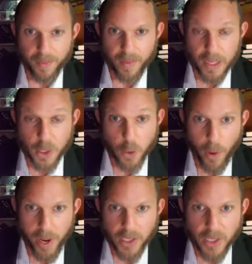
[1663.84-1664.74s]
It's the
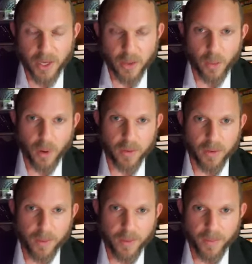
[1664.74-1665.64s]
greatest thing in the world.
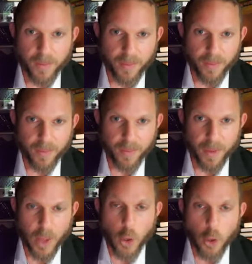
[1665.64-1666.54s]

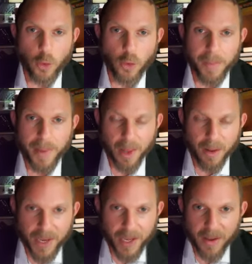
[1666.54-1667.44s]
You're in the middle of
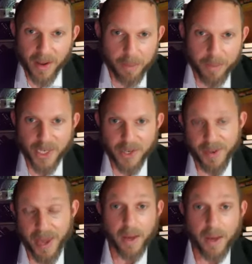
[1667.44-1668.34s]
eating a piece of
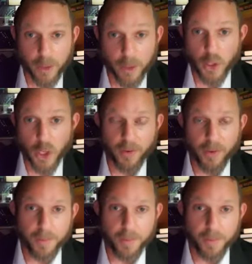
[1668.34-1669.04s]
cake for dessert.